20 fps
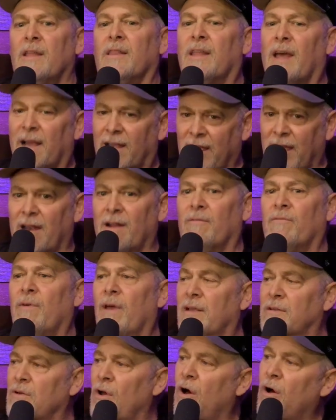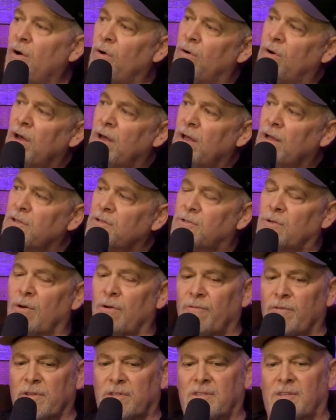that kind of makes, oh, so
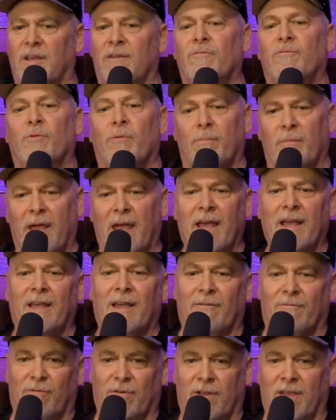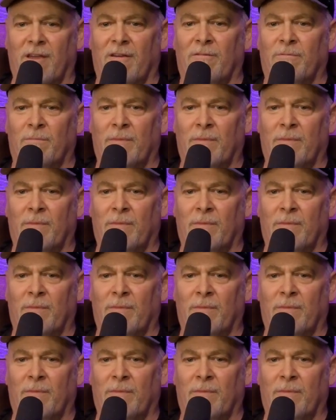if a sinful man can forgive